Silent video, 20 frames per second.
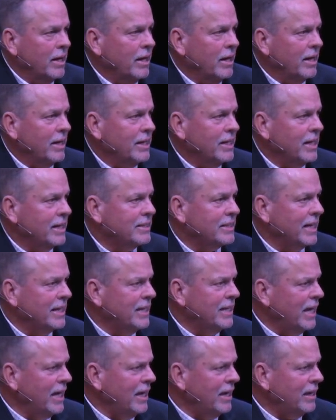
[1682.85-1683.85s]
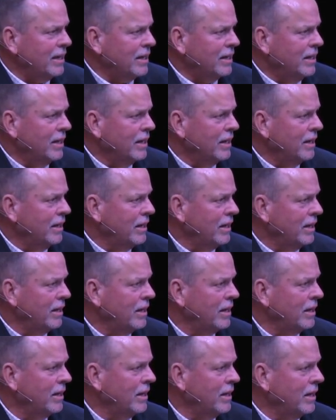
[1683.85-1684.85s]
And yet they did.
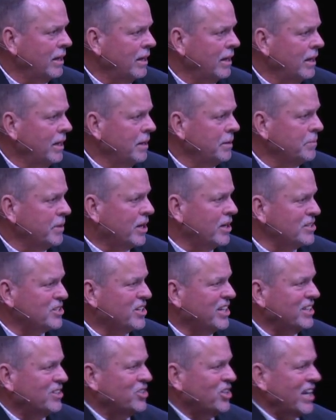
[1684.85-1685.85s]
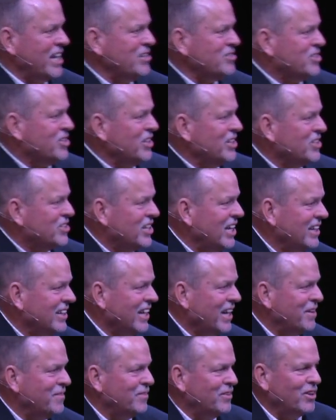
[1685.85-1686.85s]
Because Jesus had
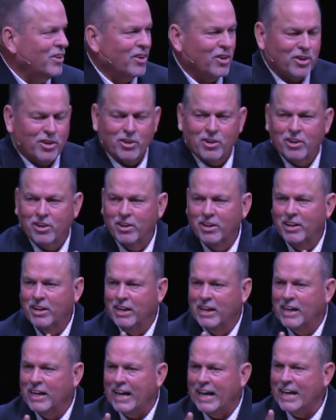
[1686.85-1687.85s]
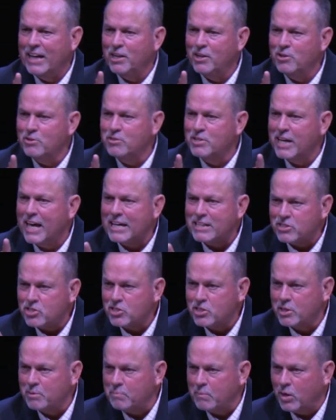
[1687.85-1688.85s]
given her a new
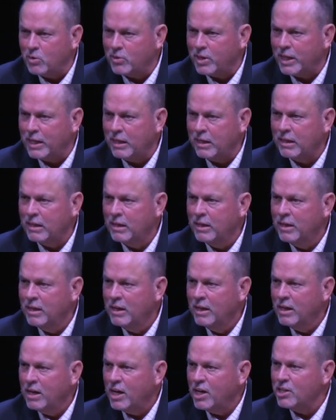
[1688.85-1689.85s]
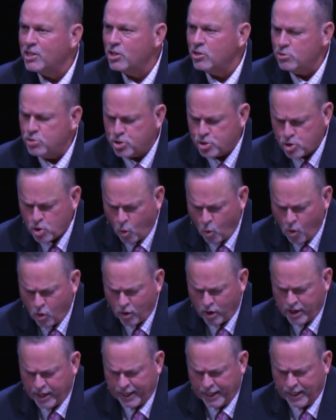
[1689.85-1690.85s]
testimony a new
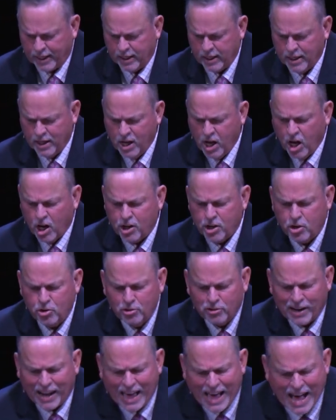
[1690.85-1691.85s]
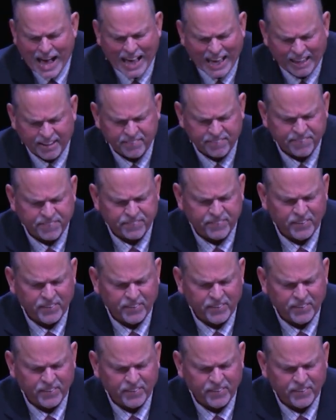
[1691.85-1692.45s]
story, a new life.